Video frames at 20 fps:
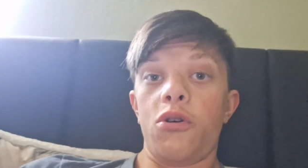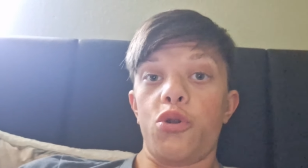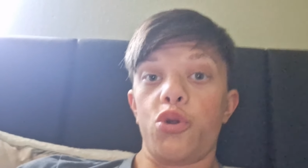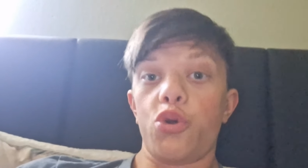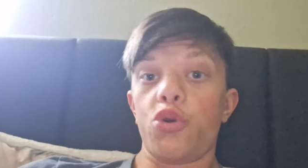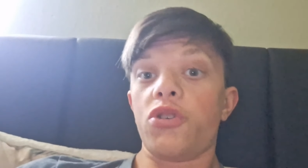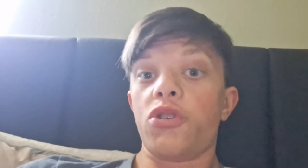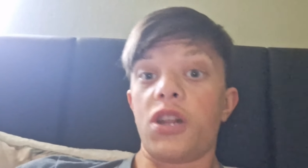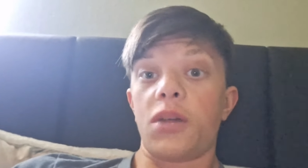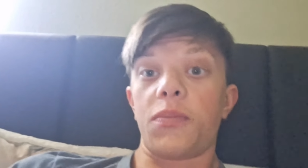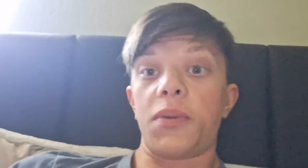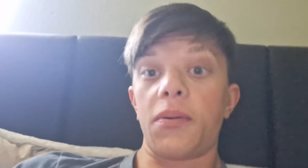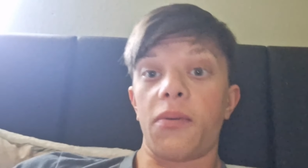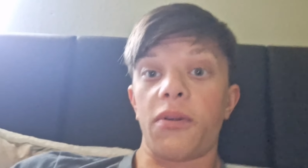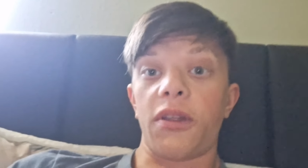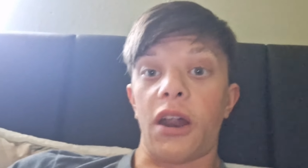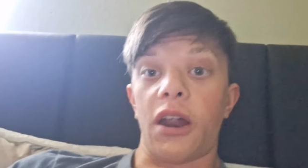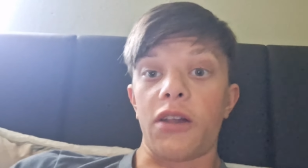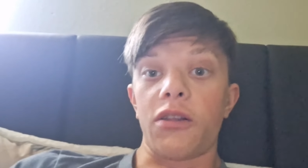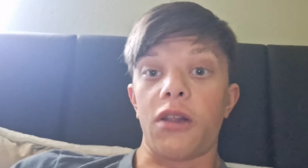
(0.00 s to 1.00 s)
losing the
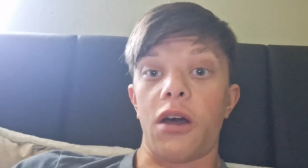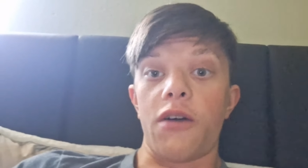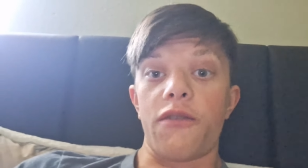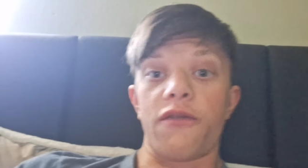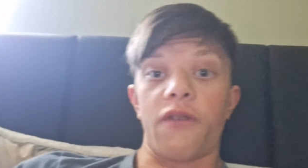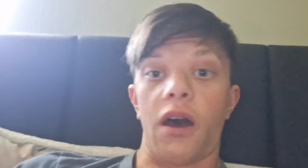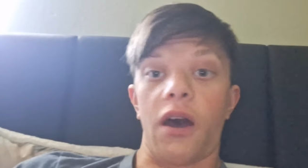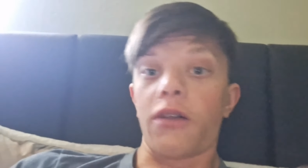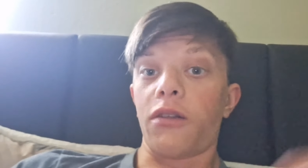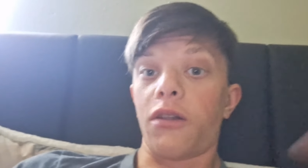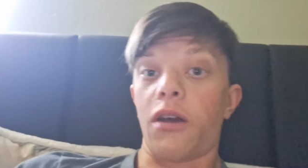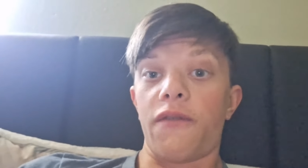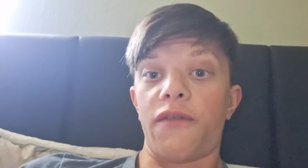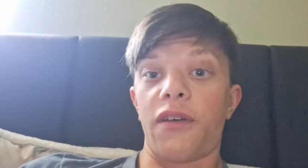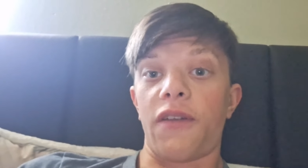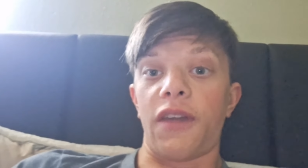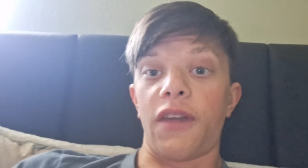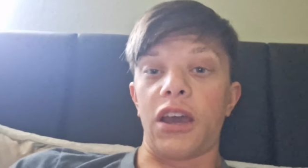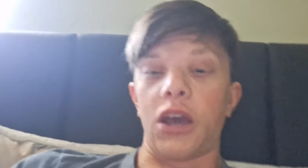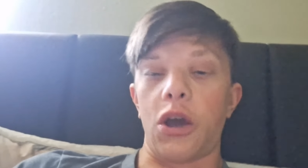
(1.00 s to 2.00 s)
people that I love. I love
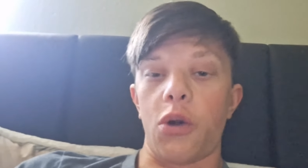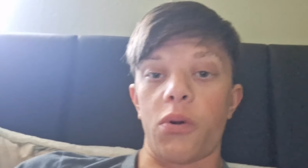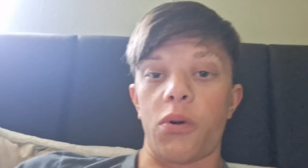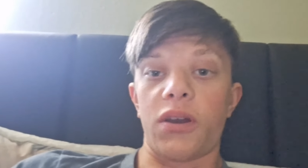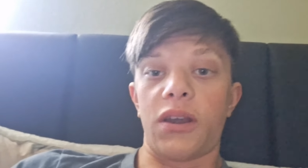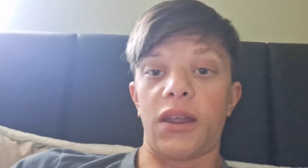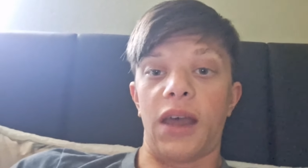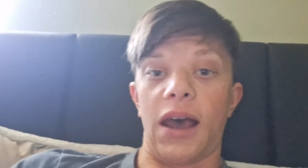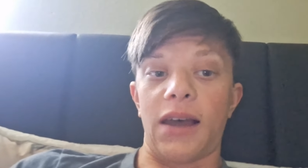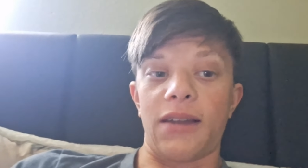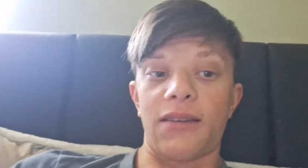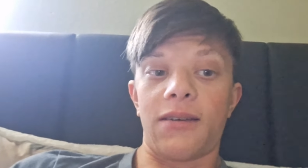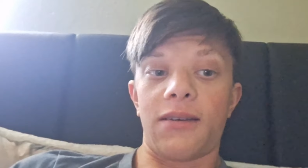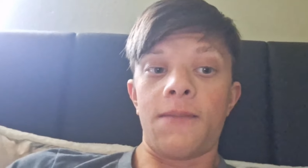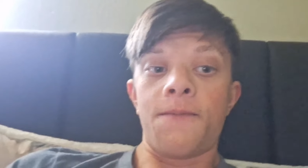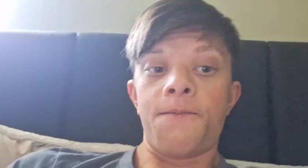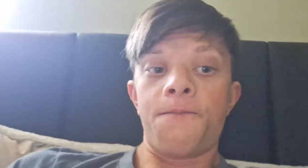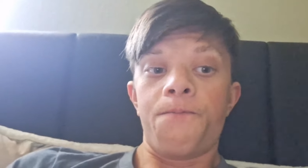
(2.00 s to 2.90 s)
that they go into that.